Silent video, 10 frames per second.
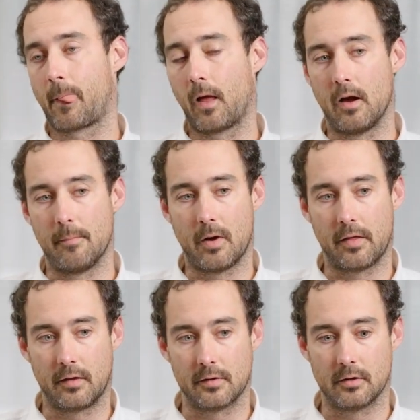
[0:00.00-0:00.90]
I
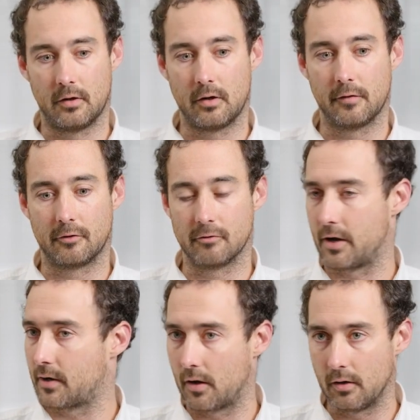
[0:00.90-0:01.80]
think there's a lot of
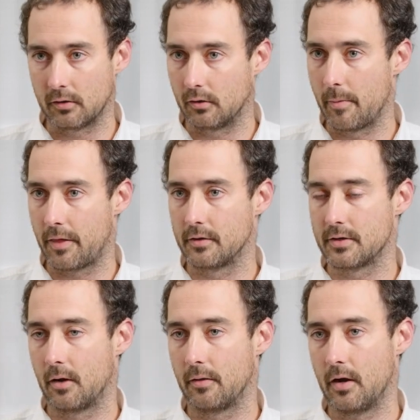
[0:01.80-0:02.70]
great analytical methods
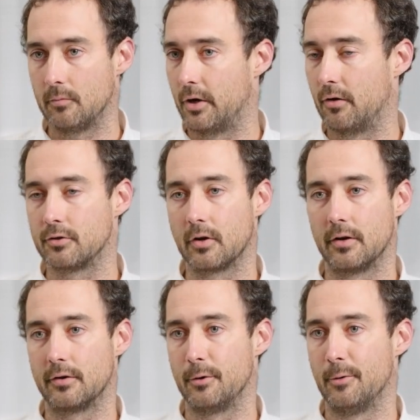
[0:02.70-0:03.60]
out there, and we're not
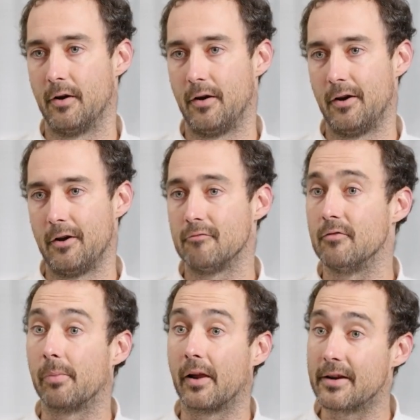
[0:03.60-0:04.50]
trying to
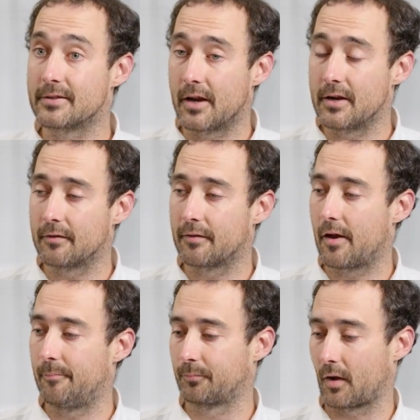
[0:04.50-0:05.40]
replace any of
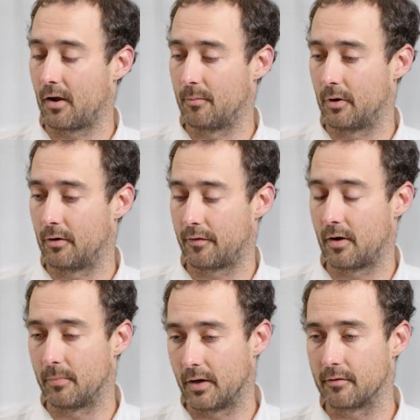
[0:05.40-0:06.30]
them. We're a
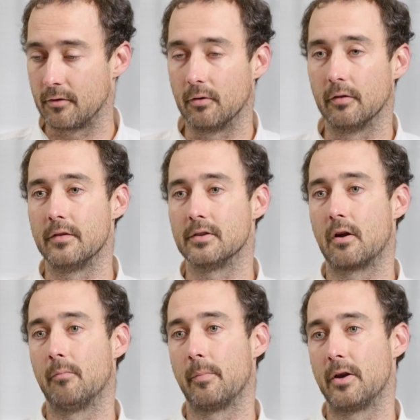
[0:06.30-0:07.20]
firm believer in all of these
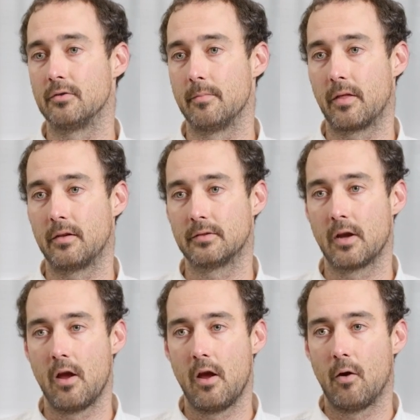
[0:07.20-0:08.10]
complementary methods.
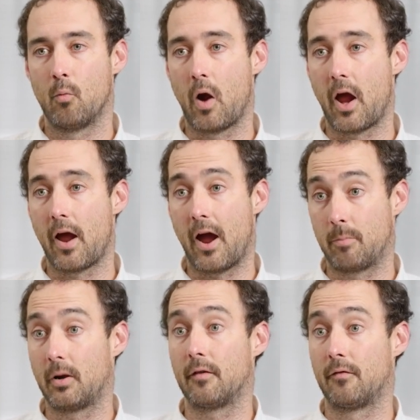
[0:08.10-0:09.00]
Where our
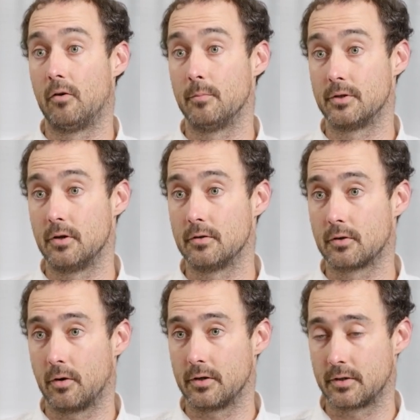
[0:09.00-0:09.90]
platform is used
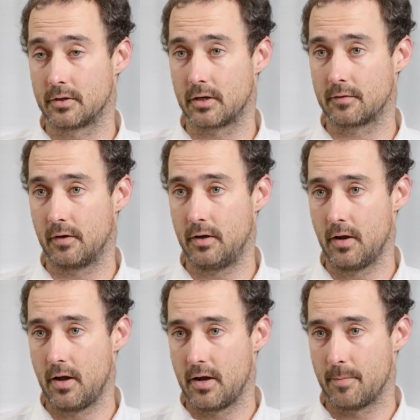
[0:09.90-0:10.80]
quite successfully,
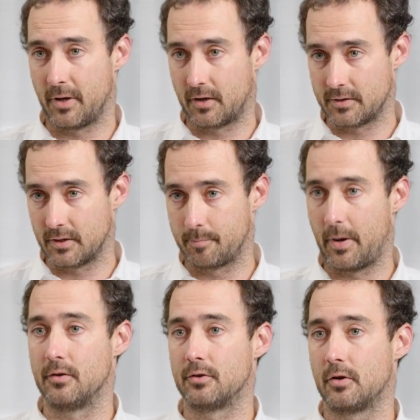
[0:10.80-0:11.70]
because it's
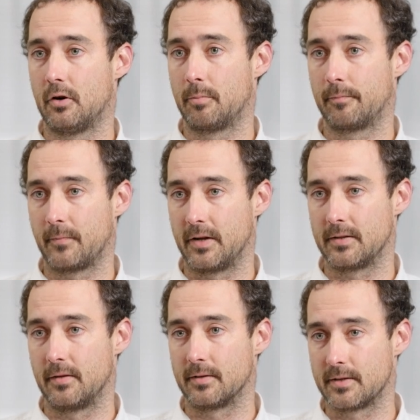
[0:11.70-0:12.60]
benchtop, it's
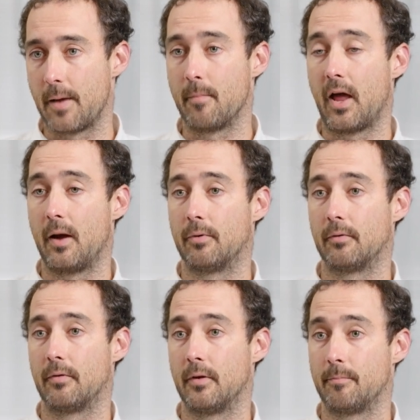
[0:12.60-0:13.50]
in the same lab
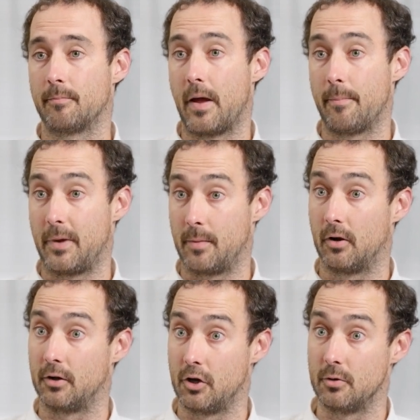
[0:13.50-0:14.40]
that
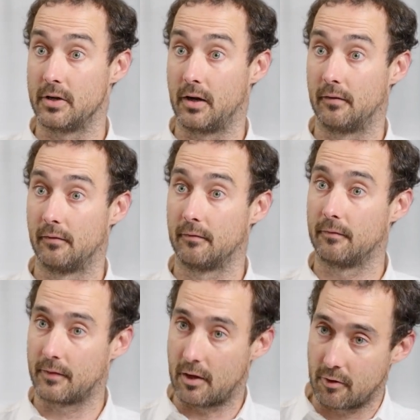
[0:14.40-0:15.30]
people are using
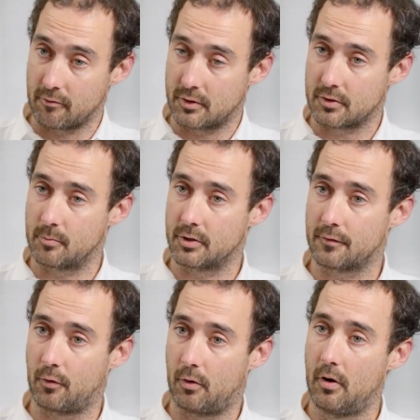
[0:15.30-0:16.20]
their other instruments
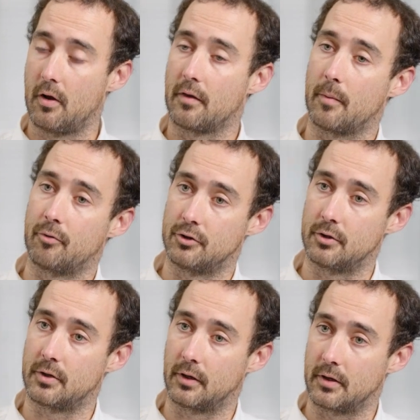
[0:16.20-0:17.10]
for. They're
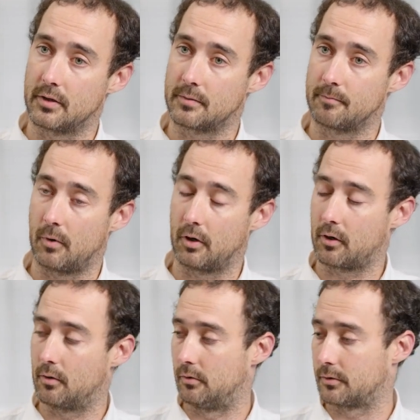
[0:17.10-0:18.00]
producing these
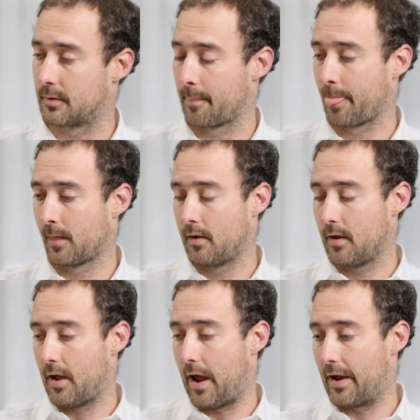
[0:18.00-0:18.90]
molecules,
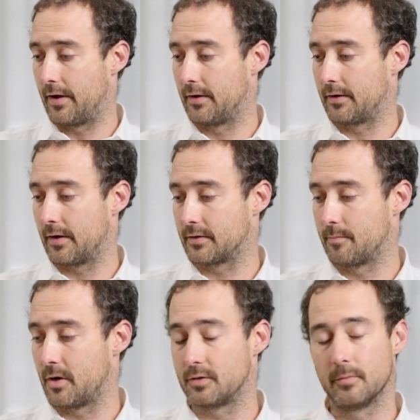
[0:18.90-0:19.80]
and as the
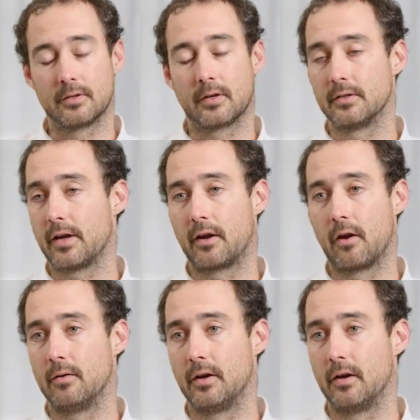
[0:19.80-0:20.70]
measurements can take
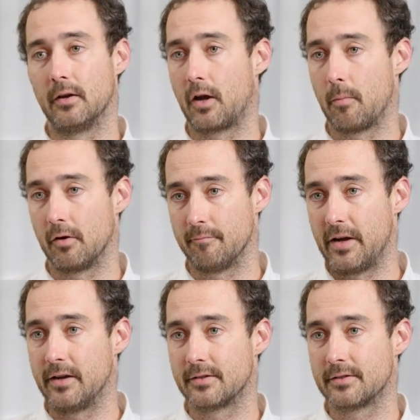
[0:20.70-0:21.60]
only a couple of
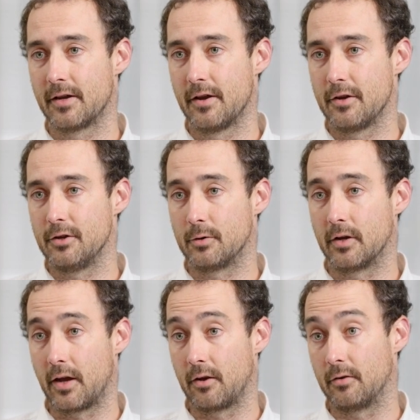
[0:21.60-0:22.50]
minutes, you
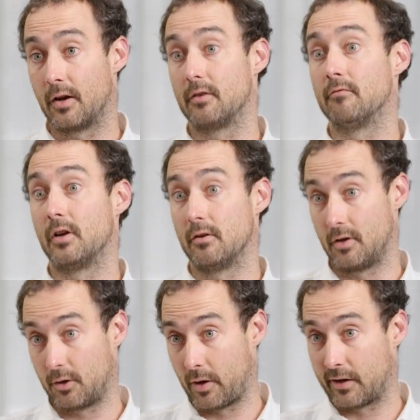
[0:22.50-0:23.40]
can get your data really,
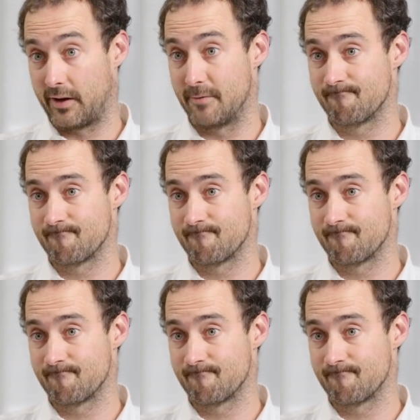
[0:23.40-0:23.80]
really quickly.